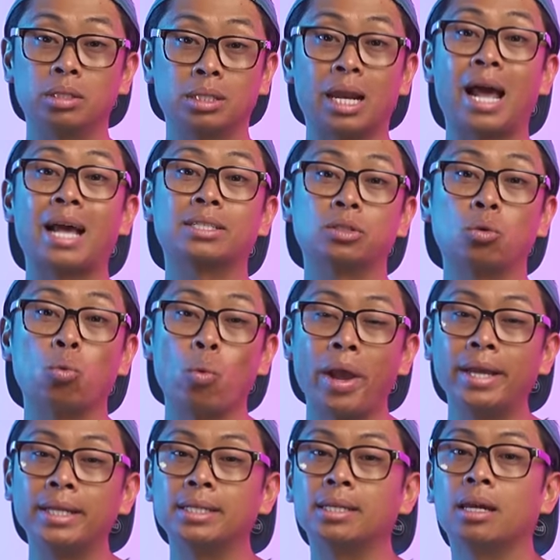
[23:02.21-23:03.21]
this, it has the
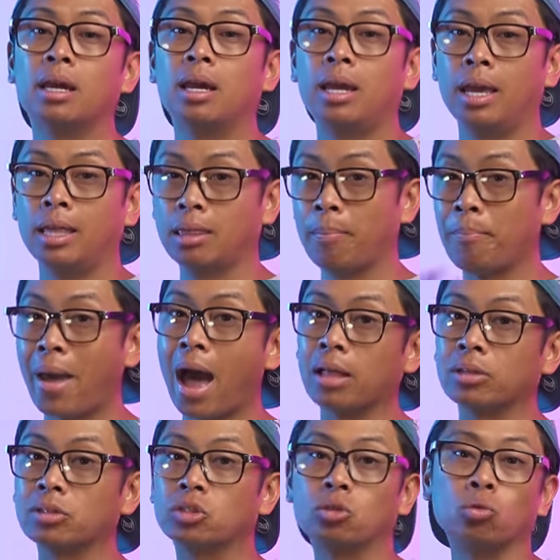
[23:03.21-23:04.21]
weight and the
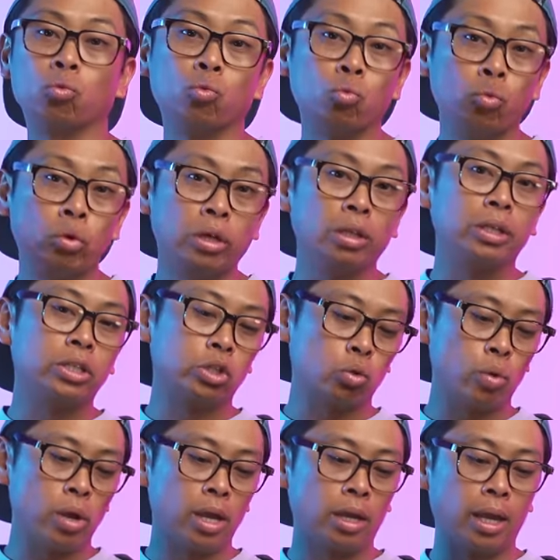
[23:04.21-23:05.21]
balance to really
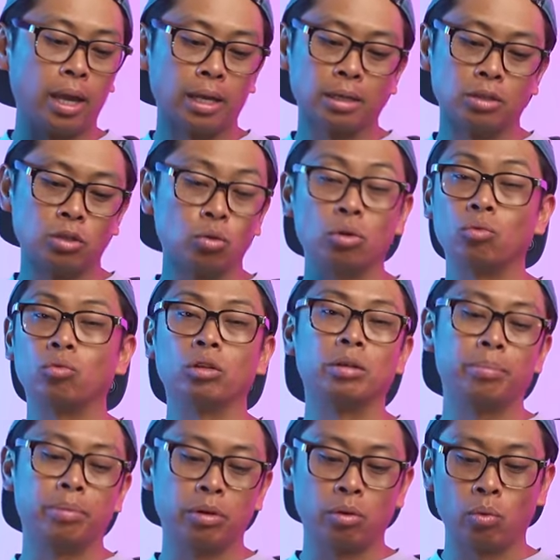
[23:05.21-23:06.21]
swing and you can
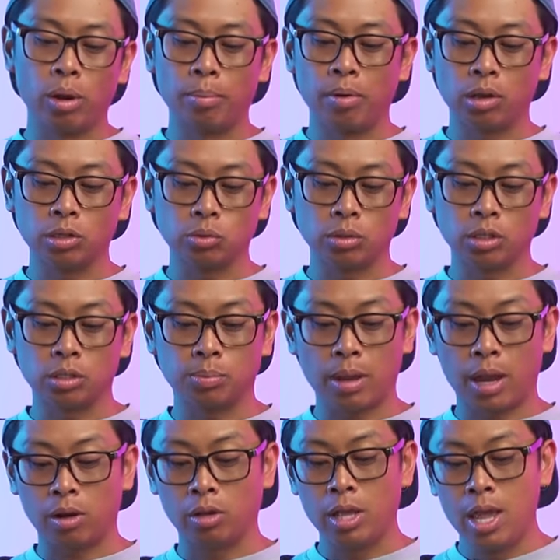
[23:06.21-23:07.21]
really put away balls with this
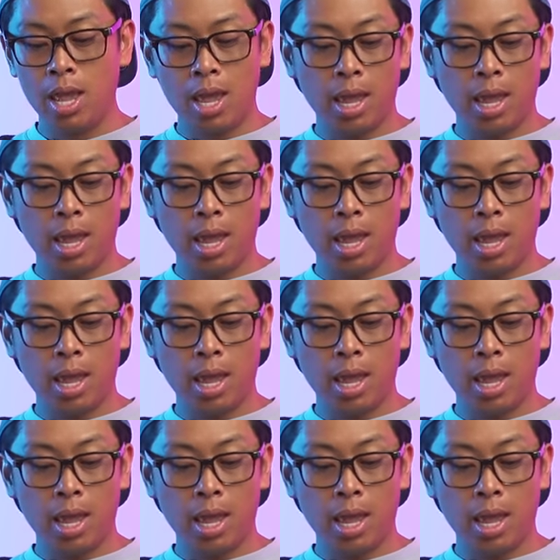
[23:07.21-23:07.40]
paddle.